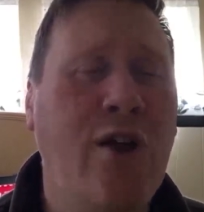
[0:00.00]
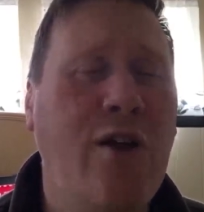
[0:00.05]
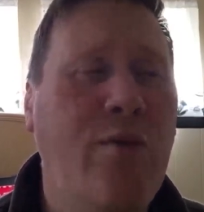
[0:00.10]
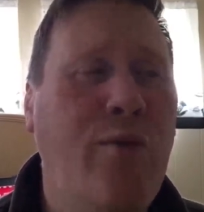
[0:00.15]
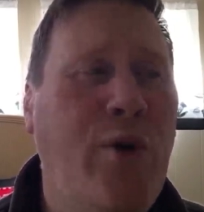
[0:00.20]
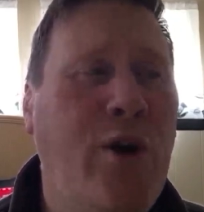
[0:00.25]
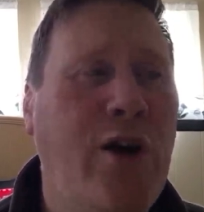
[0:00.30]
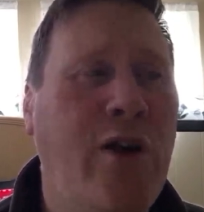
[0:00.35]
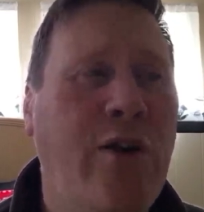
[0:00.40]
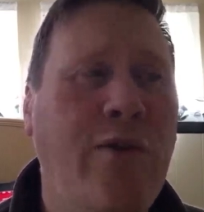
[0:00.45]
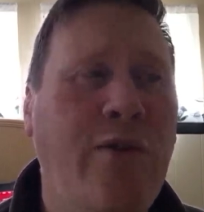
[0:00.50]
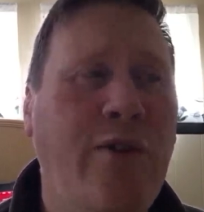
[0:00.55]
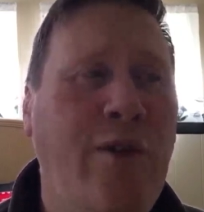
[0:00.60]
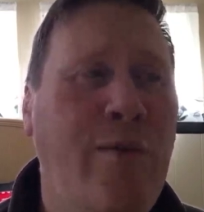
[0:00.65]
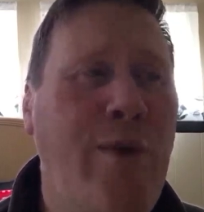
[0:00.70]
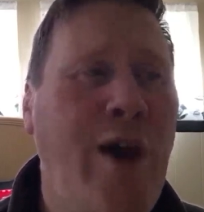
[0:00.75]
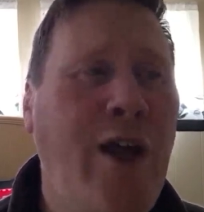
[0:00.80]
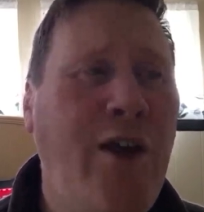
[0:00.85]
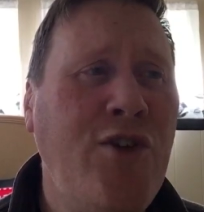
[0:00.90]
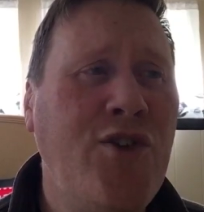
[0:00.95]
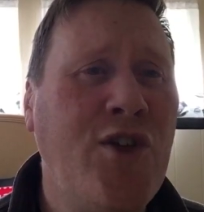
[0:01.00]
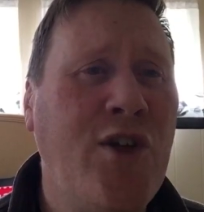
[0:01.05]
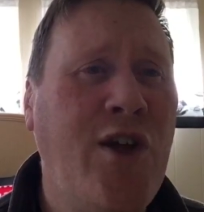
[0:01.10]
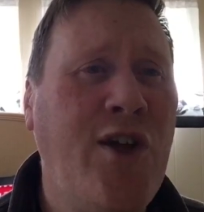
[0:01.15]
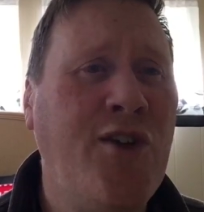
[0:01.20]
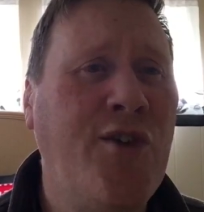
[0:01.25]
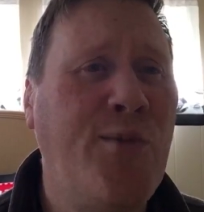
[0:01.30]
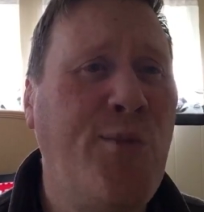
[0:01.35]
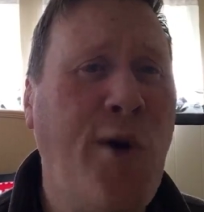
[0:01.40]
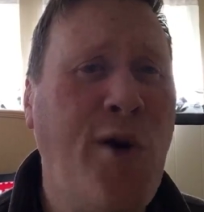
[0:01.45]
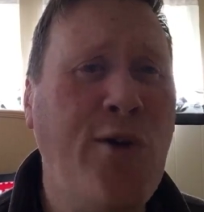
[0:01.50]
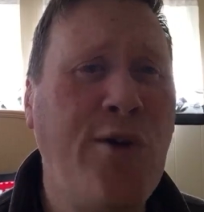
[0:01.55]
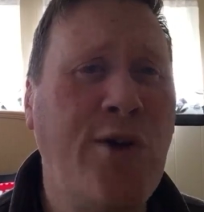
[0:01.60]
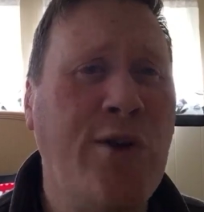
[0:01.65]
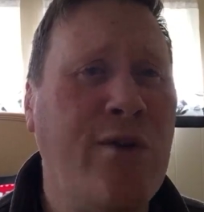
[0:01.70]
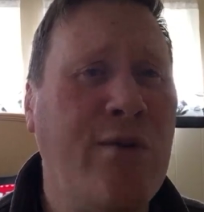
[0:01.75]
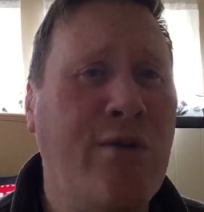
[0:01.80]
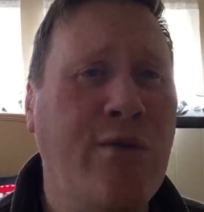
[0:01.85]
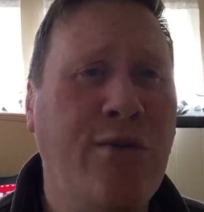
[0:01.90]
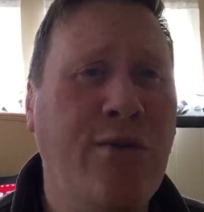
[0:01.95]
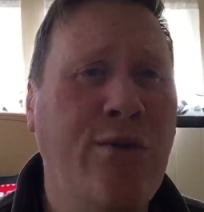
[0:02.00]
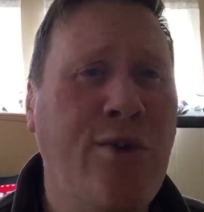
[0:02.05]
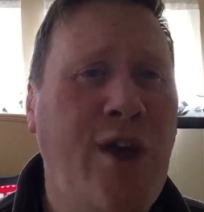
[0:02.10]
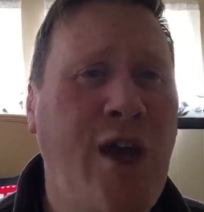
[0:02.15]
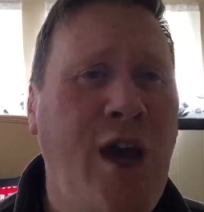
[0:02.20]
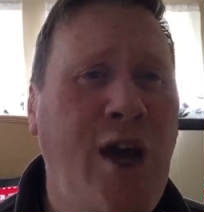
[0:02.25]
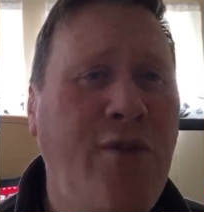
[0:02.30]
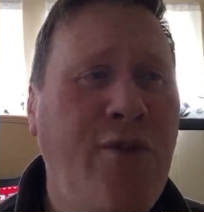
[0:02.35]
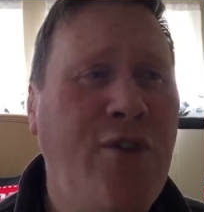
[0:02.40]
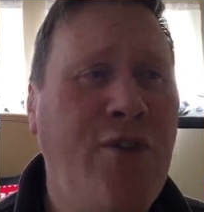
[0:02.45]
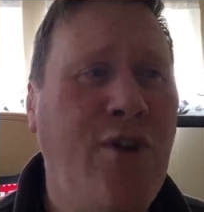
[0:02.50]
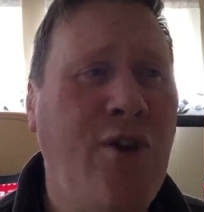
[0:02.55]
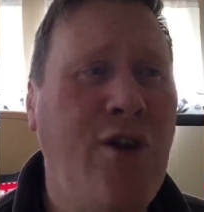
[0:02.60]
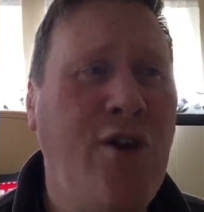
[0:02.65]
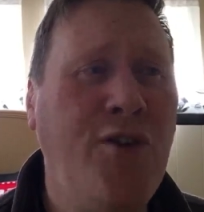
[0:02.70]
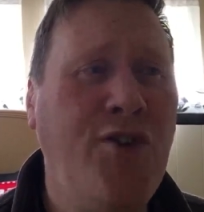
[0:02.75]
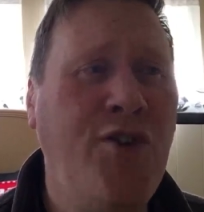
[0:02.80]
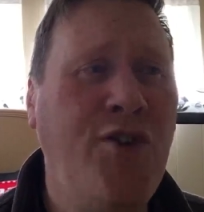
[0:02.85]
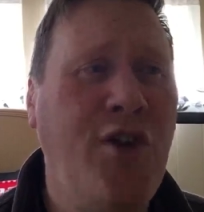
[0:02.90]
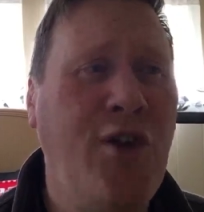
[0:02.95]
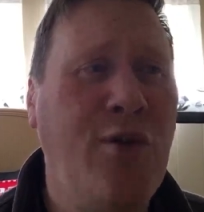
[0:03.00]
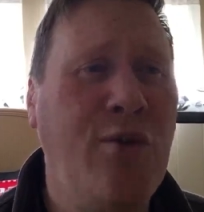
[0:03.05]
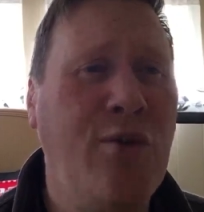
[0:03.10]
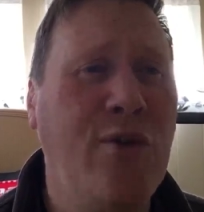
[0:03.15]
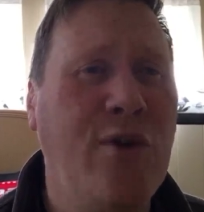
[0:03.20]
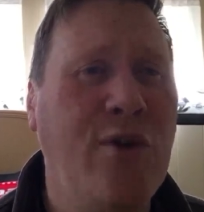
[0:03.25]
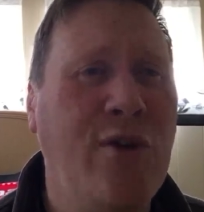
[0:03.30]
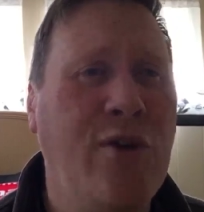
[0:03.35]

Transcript: But the manager has spoken. We have to also